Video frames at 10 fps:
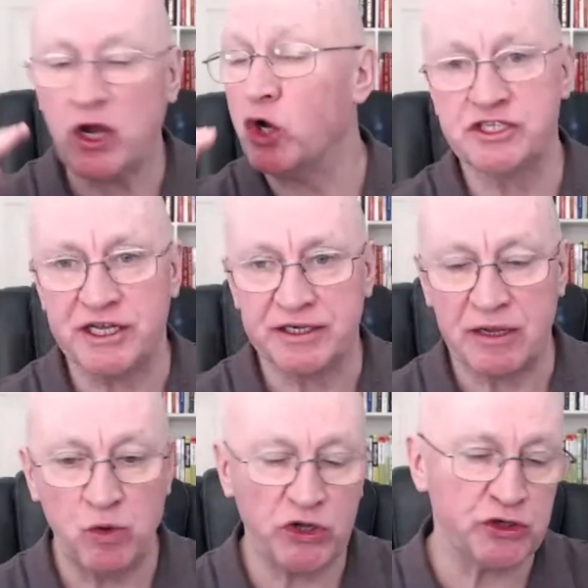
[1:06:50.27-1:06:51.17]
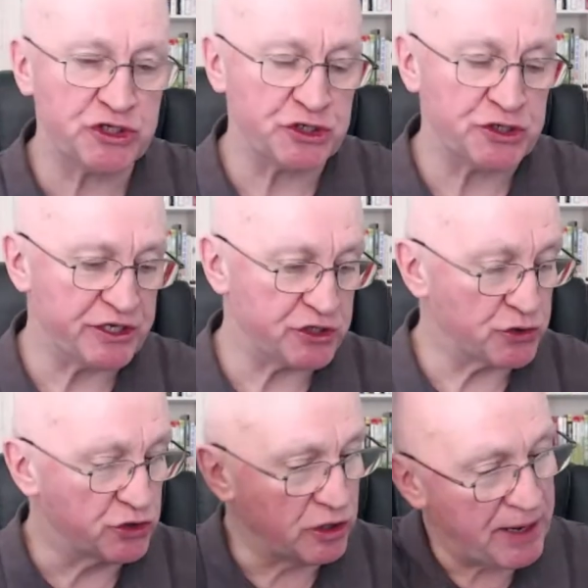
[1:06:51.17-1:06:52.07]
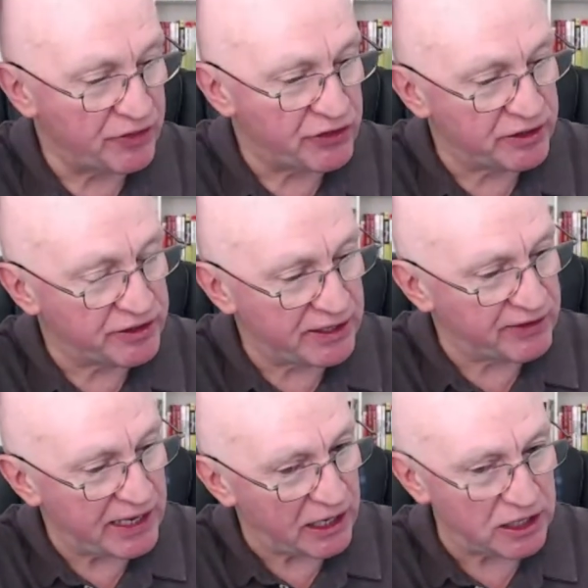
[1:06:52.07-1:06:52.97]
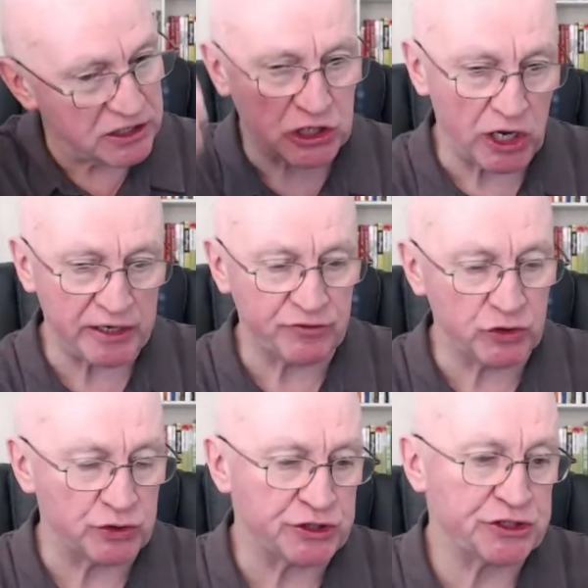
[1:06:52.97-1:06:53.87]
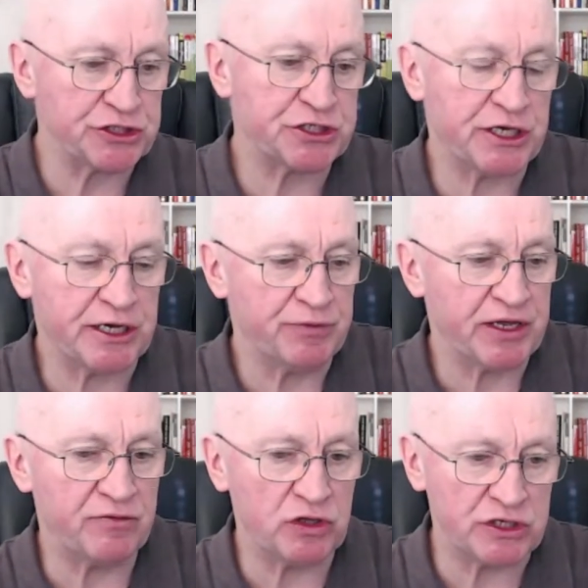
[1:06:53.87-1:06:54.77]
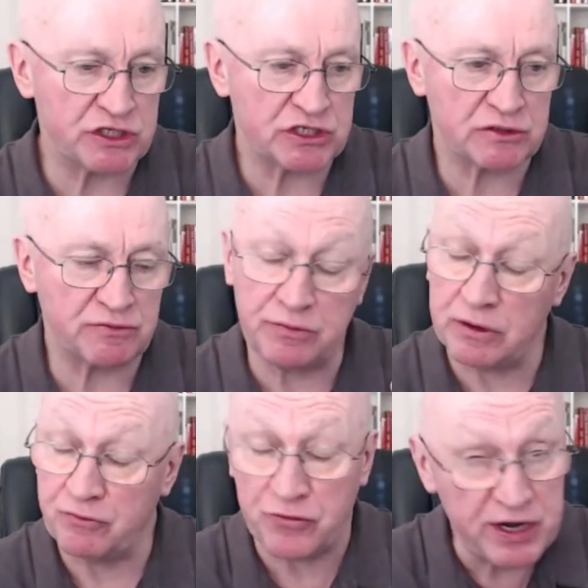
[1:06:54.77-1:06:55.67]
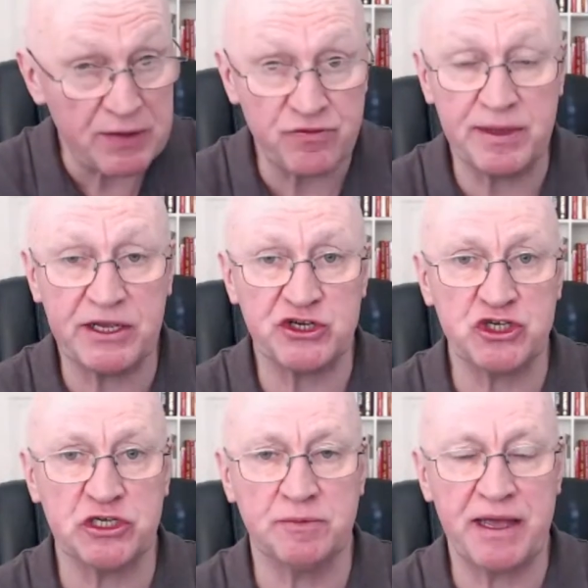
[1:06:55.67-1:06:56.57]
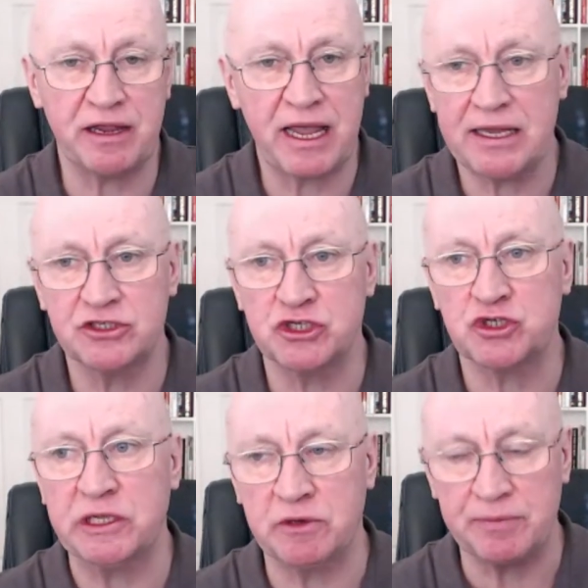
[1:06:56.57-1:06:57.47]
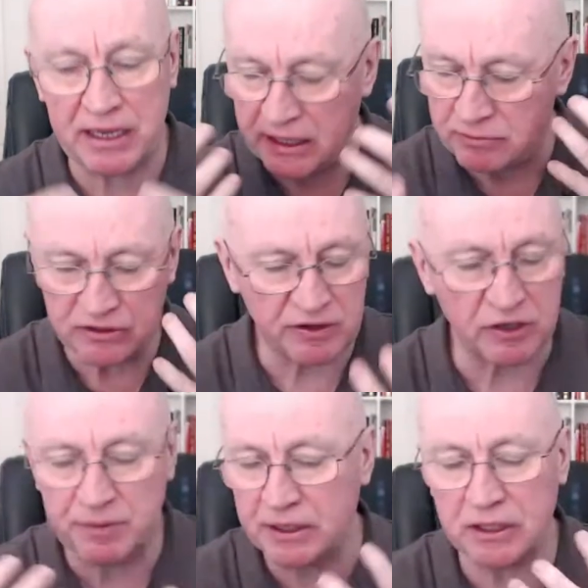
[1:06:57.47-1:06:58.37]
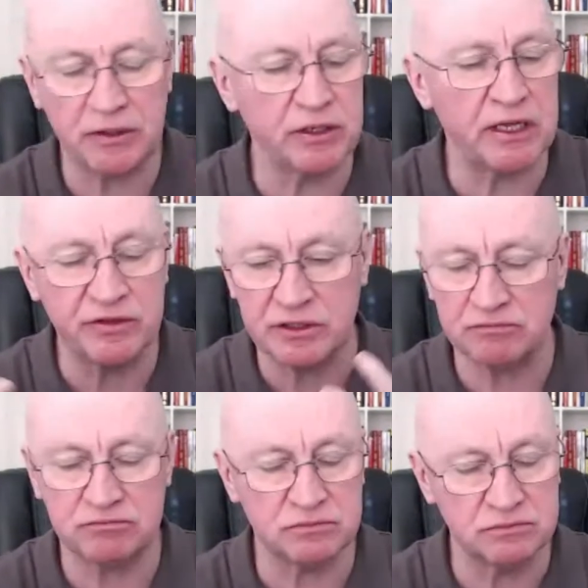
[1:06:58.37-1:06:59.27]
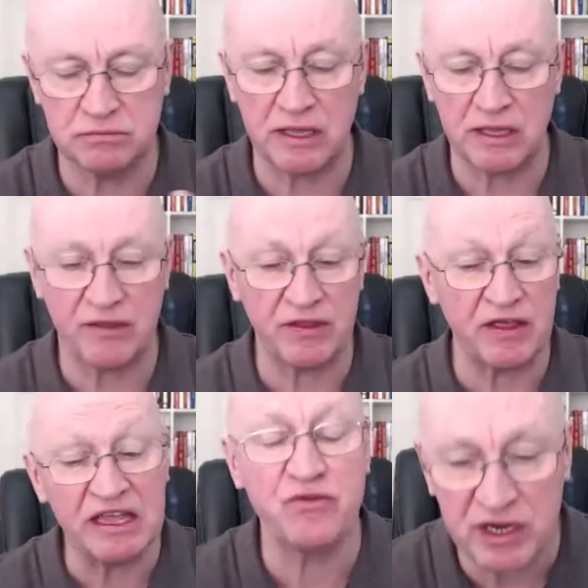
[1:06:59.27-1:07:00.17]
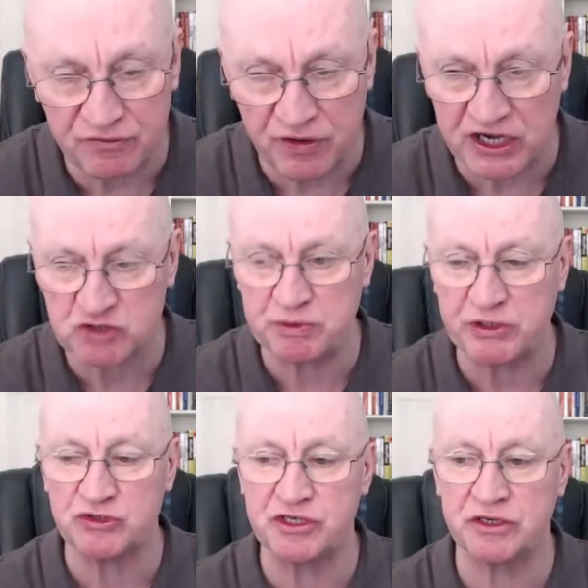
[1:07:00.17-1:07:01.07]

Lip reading: content, and what you're doing is you're talking about that last client of yours. They're giving this free information about cancer treatment, about hypnotherapy, and they're giving free advice, but